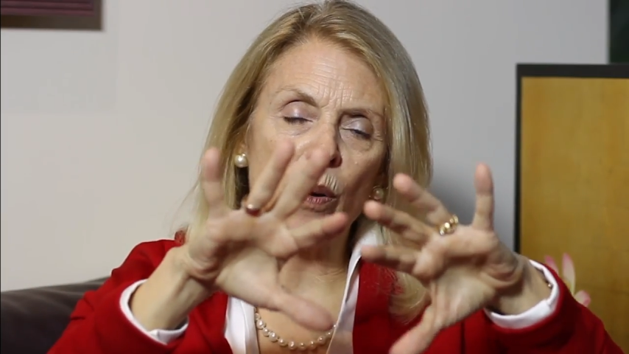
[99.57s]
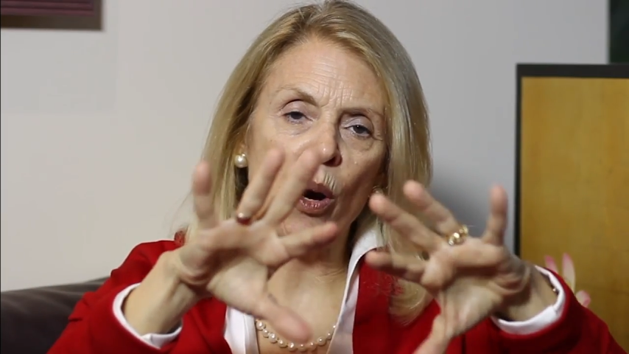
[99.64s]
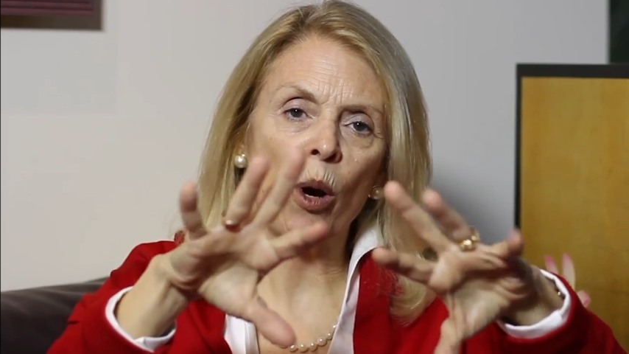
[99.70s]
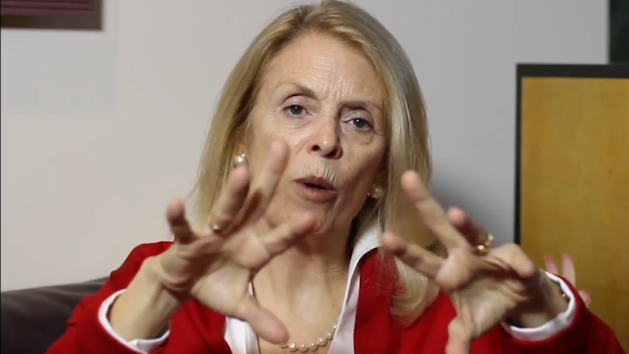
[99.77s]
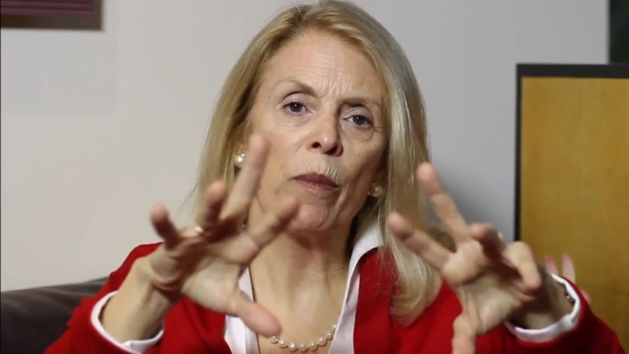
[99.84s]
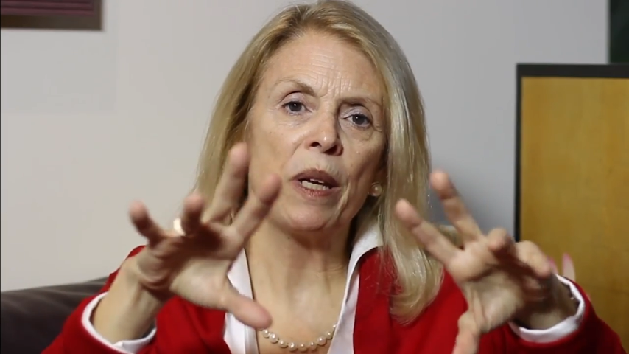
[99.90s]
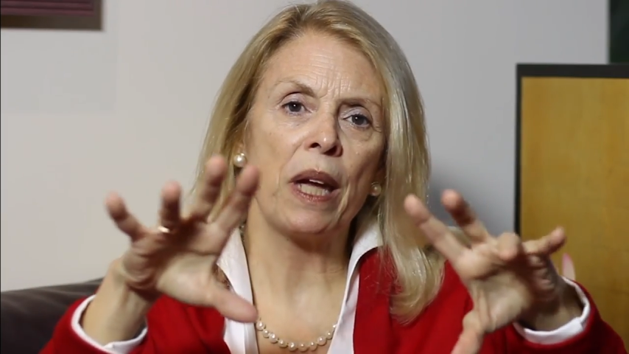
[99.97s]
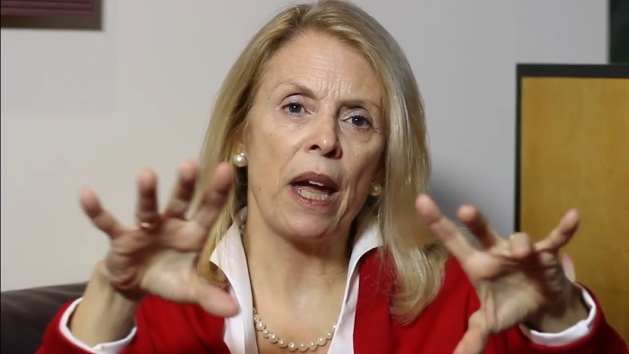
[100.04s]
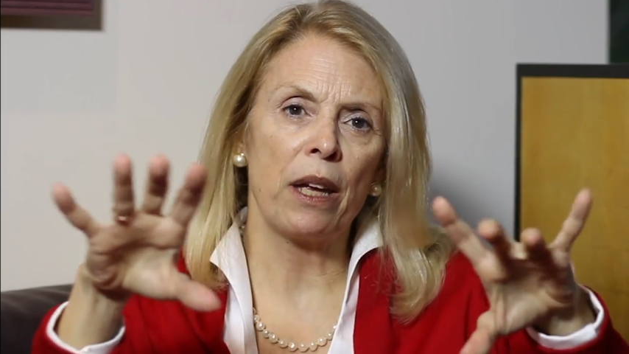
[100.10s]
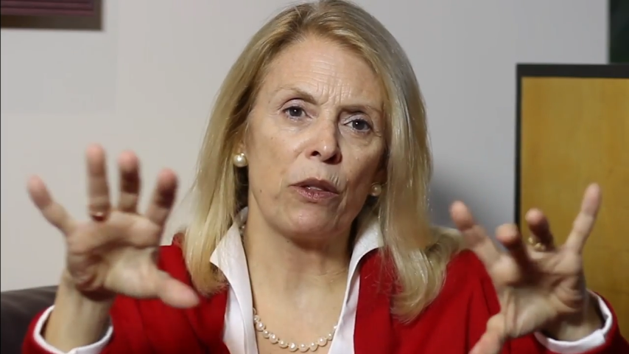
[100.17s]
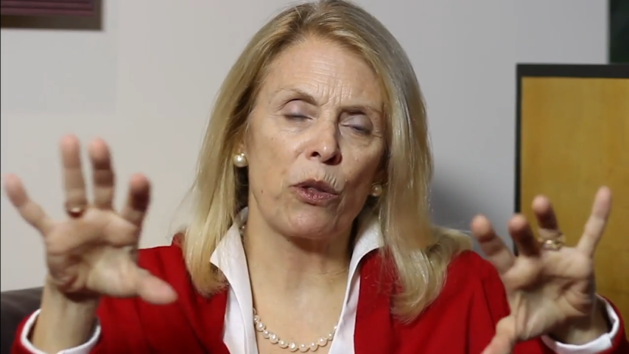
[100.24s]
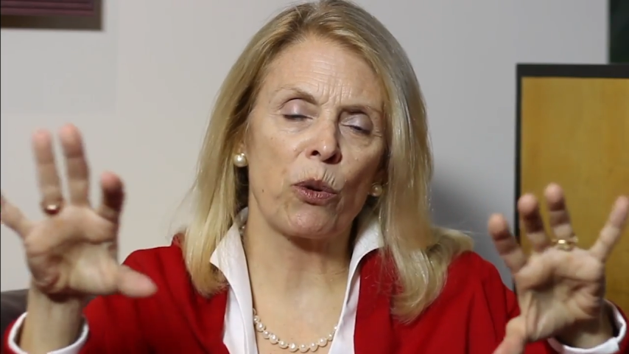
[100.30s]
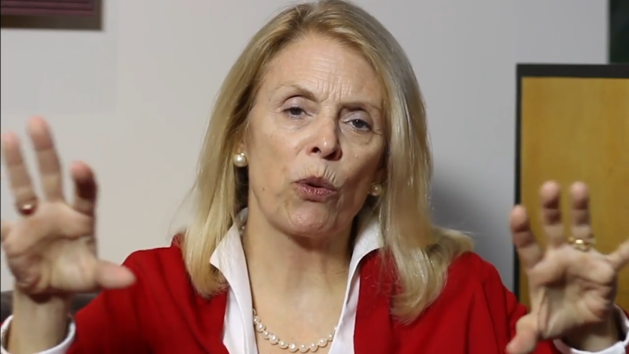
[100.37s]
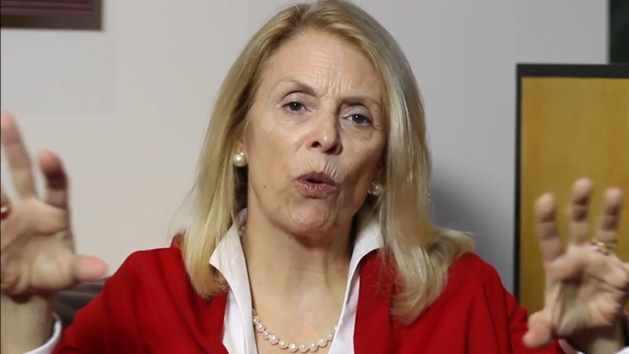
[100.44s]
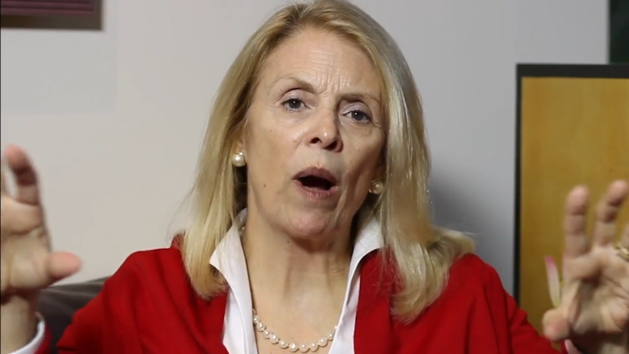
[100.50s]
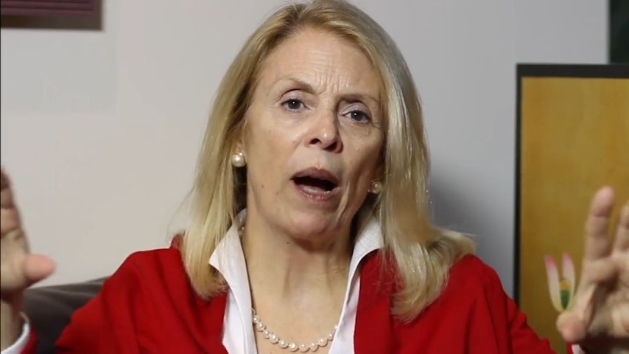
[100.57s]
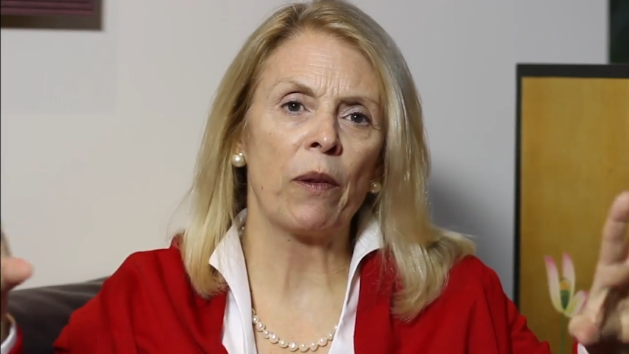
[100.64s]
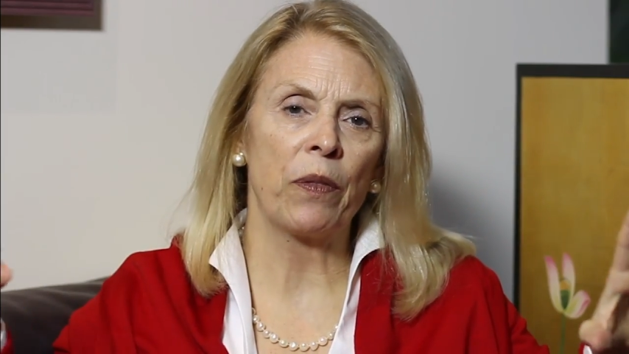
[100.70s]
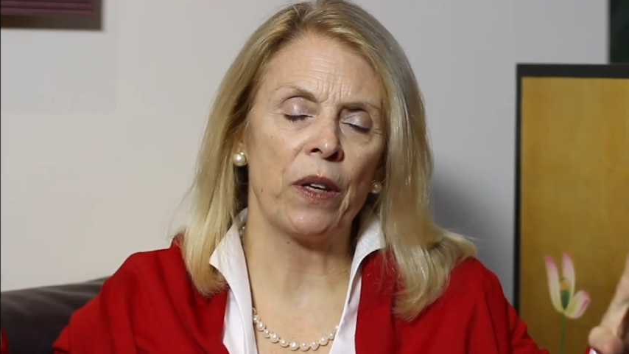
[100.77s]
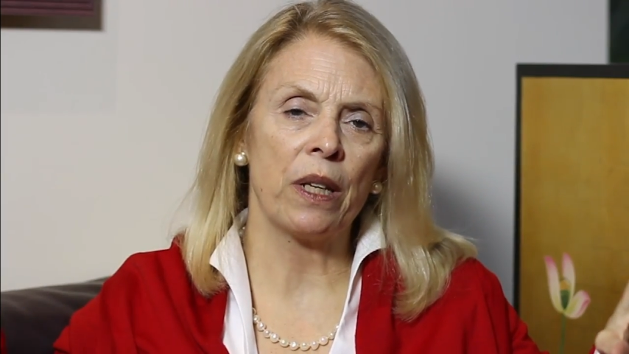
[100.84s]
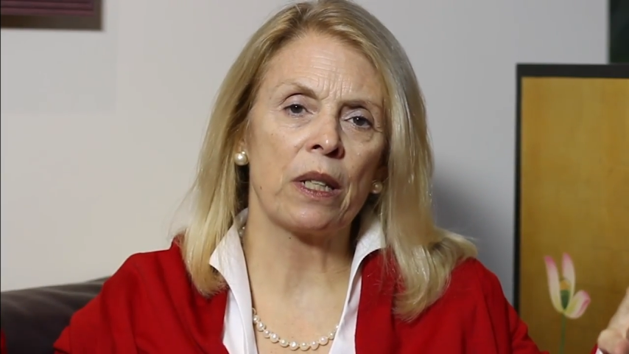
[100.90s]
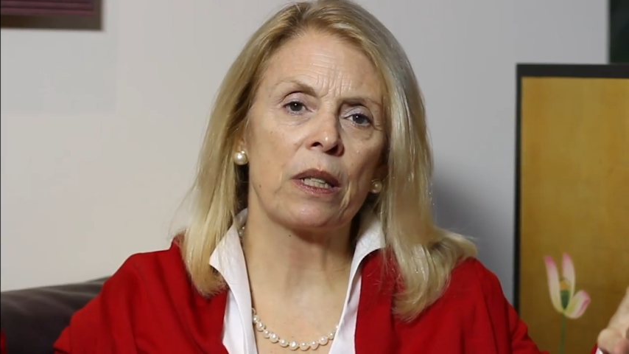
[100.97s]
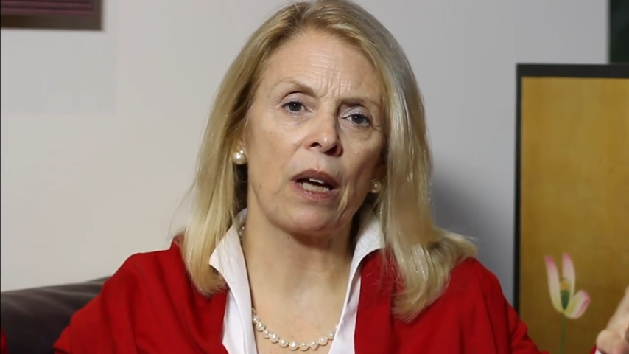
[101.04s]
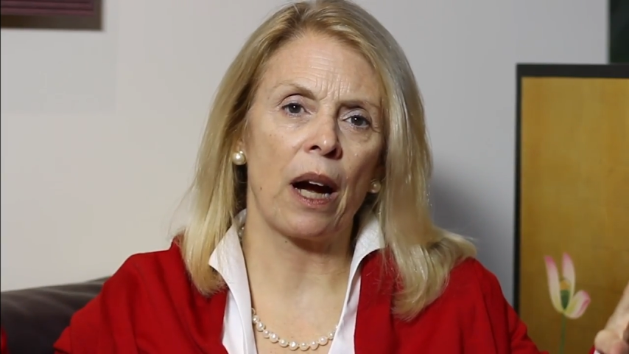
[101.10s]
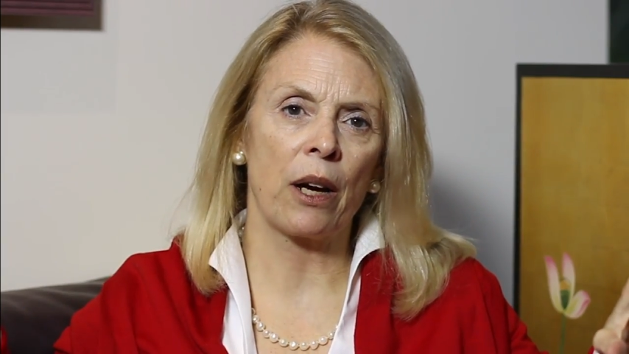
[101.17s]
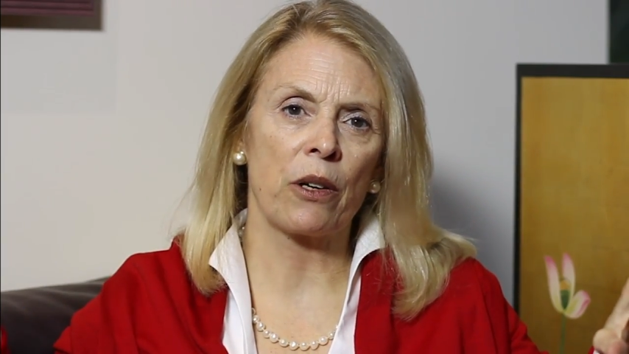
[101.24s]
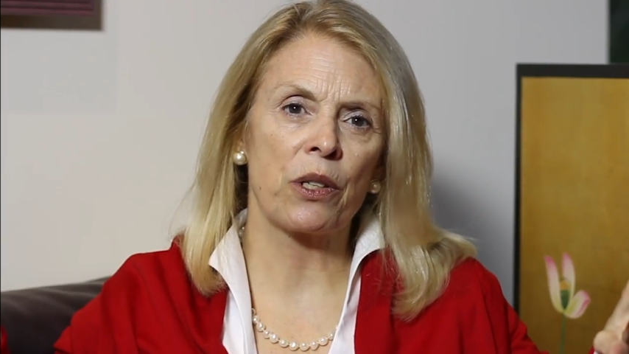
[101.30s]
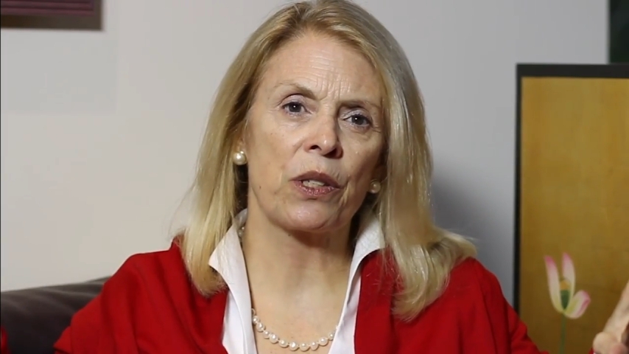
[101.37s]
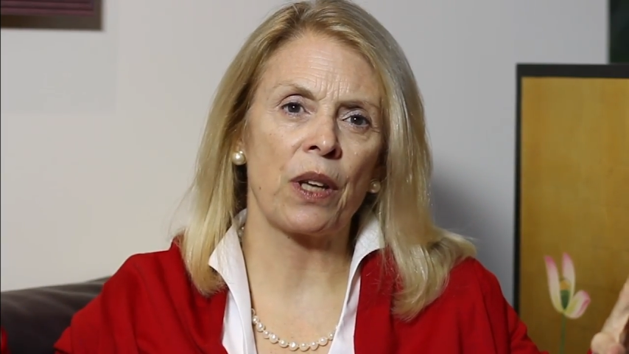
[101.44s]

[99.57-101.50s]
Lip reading: permeate throughout the entire